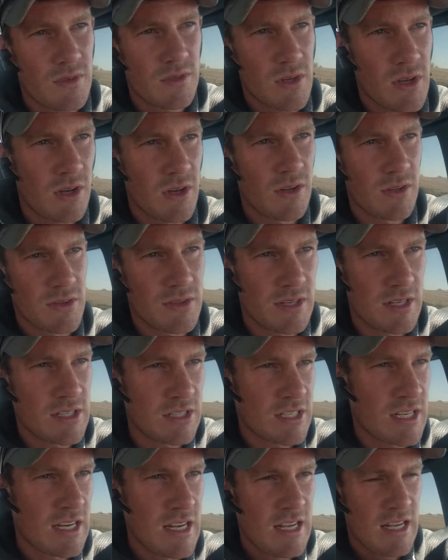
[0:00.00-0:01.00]
So
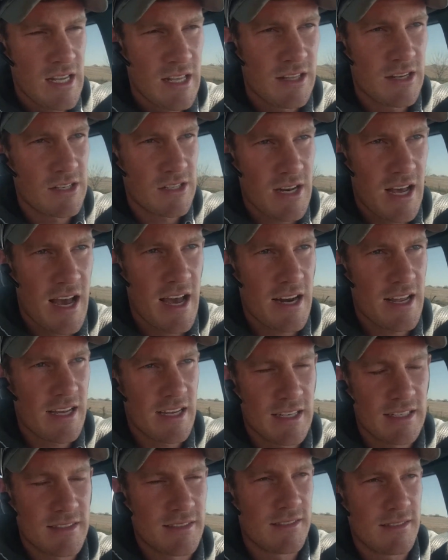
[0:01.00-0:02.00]
there's not
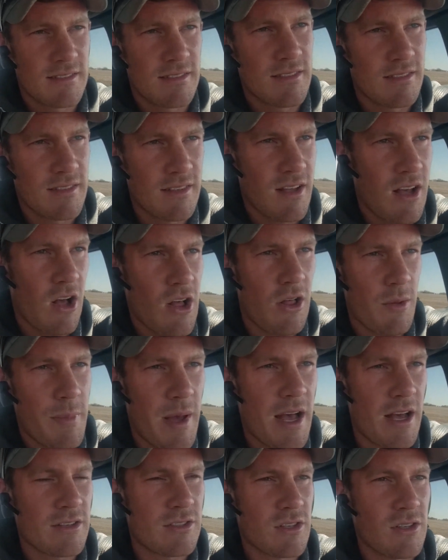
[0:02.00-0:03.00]
a all
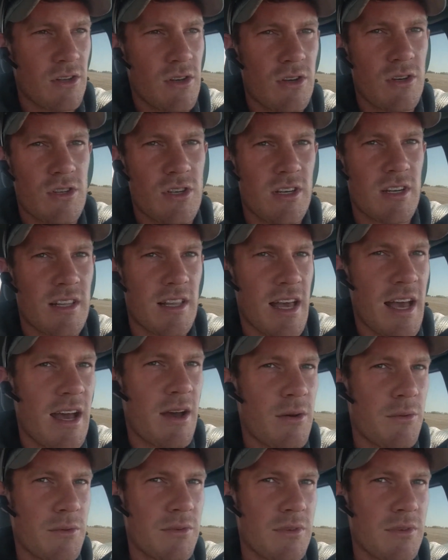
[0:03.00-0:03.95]
about solution to that.